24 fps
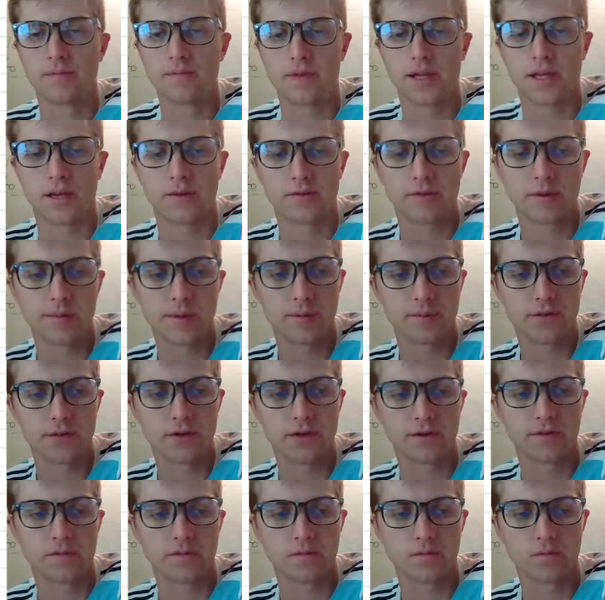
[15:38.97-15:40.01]

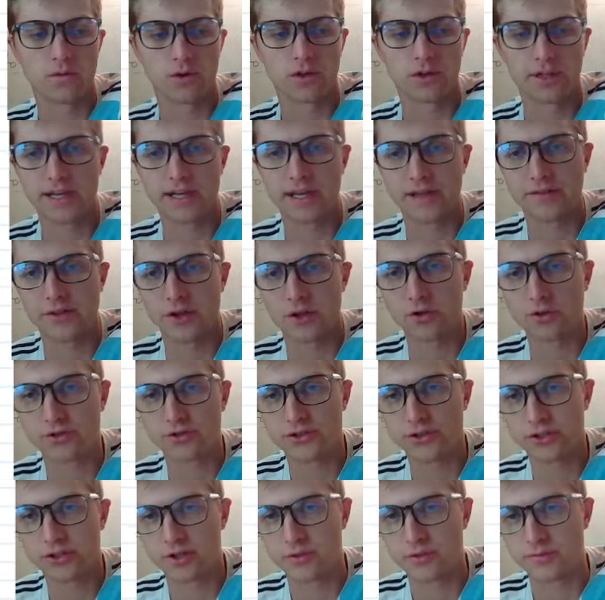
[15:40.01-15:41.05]
remember, we're looking at the whole
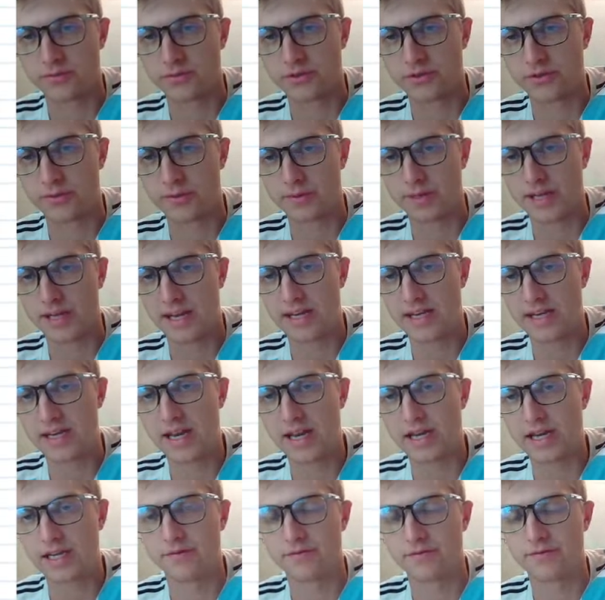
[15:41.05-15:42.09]
term, so we got
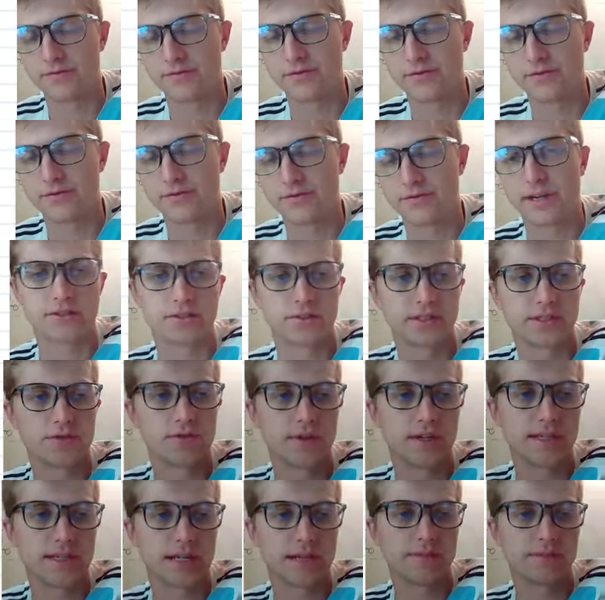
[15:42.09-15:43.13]
negative 3x. So what's
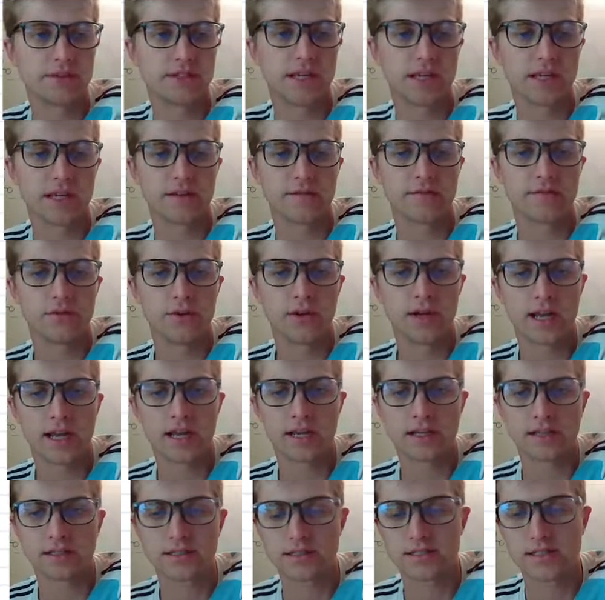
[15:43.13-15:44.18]
3 times negative
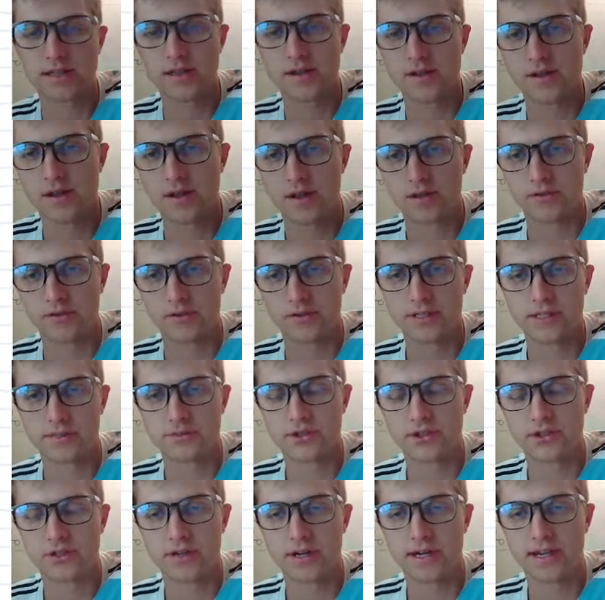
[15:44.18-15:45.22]
3x? 3
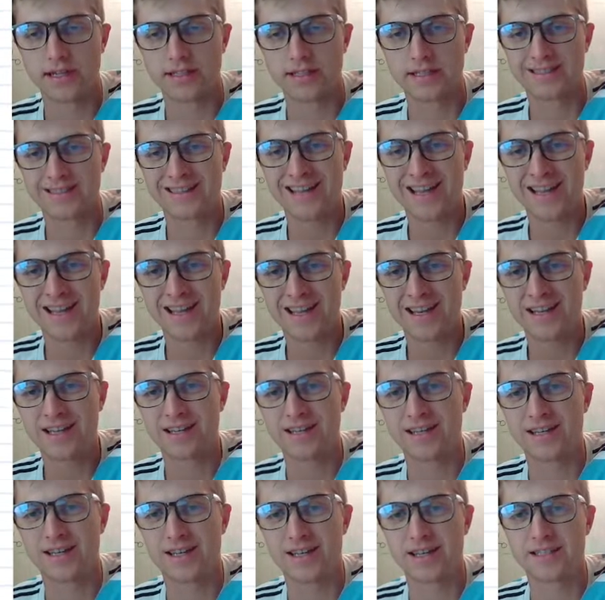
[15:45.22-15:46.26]
times 3 is 9.
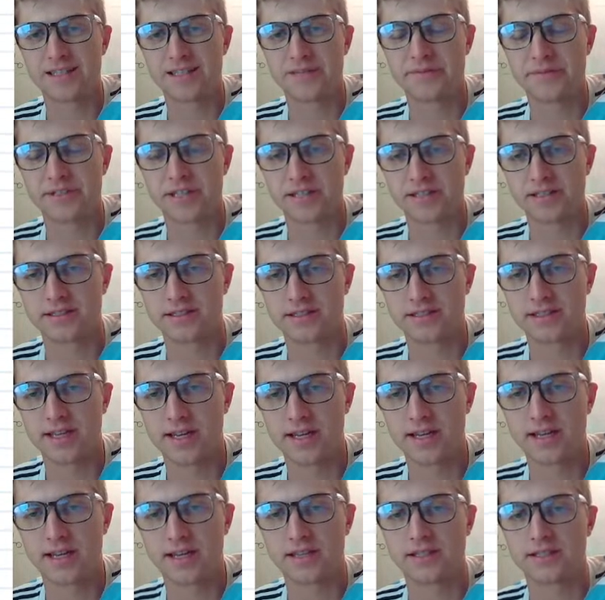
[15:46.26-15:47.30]
9 times x is
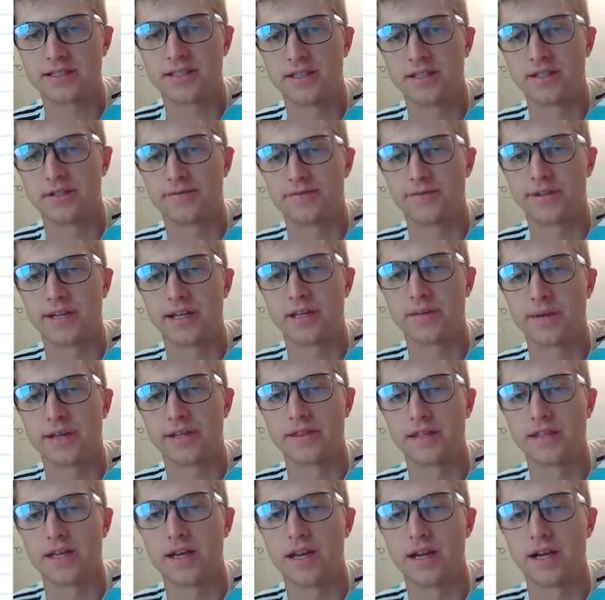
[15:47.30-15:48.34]
9x. And don't forget
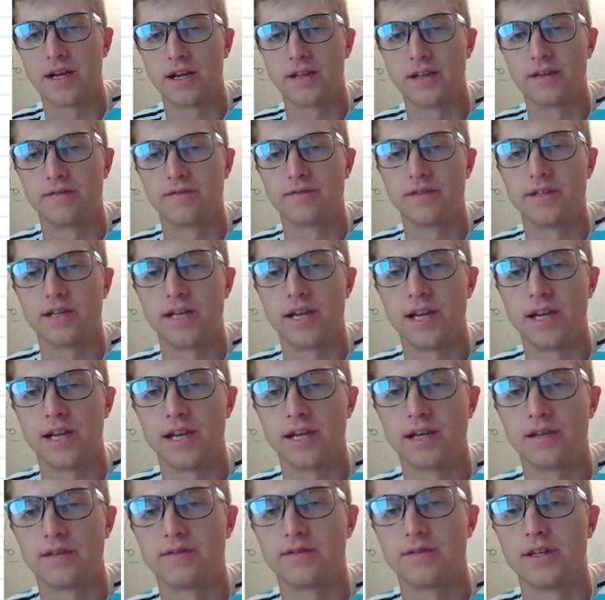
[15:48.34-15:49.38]
about the negative
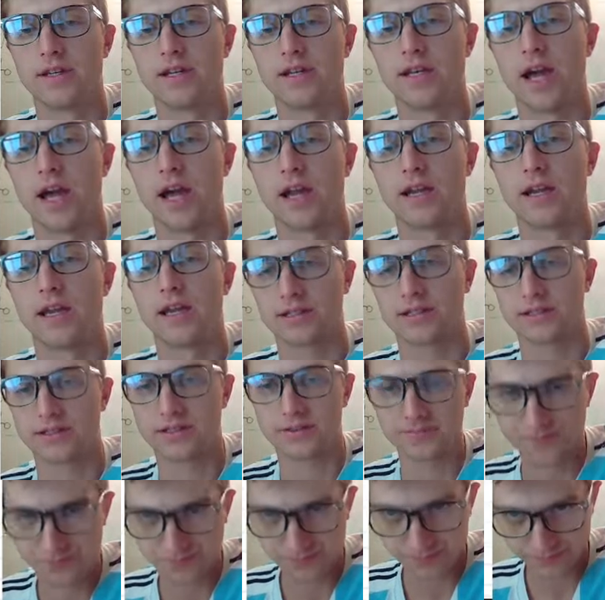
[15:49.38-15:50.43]
9x.
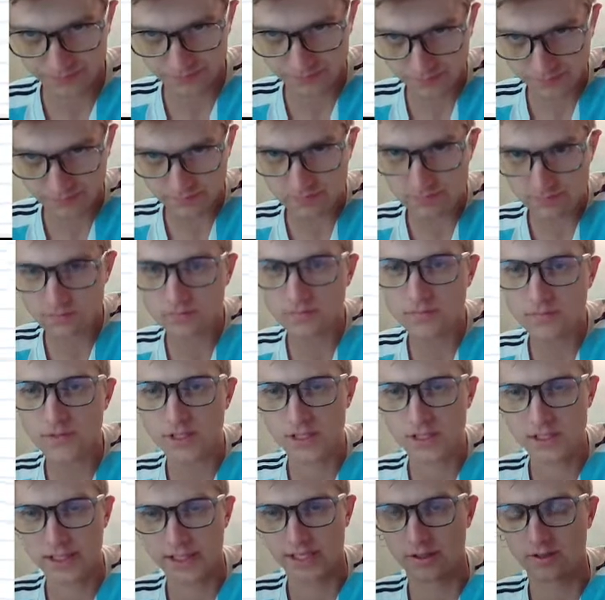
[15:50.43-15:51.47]

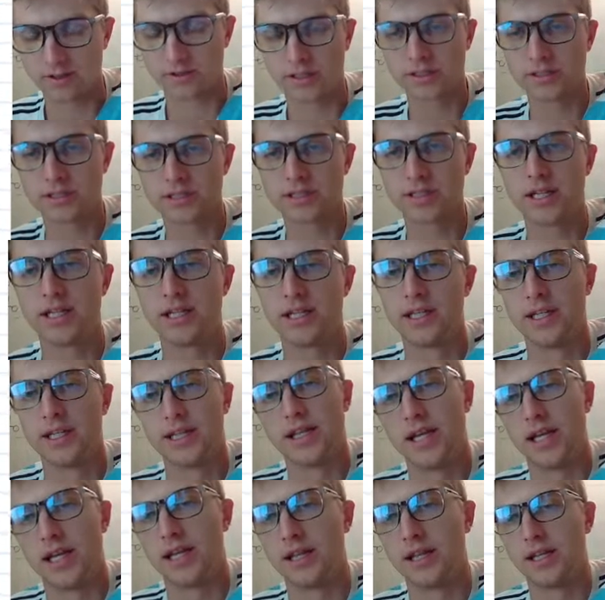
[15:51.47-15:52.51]
Equals.
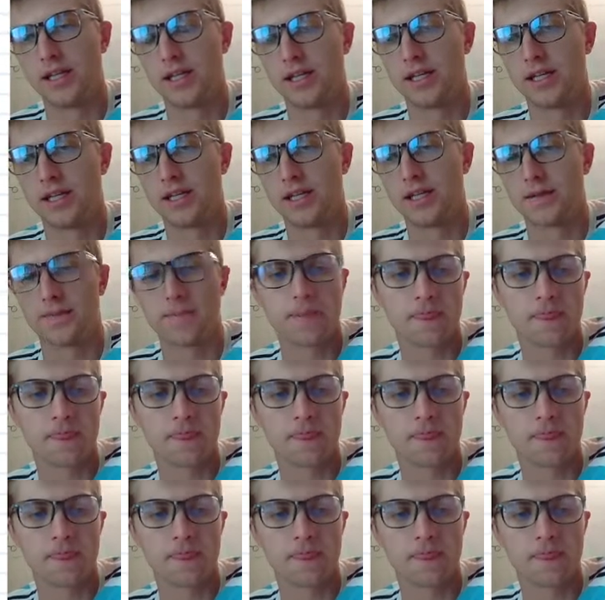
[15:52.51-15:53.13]
And then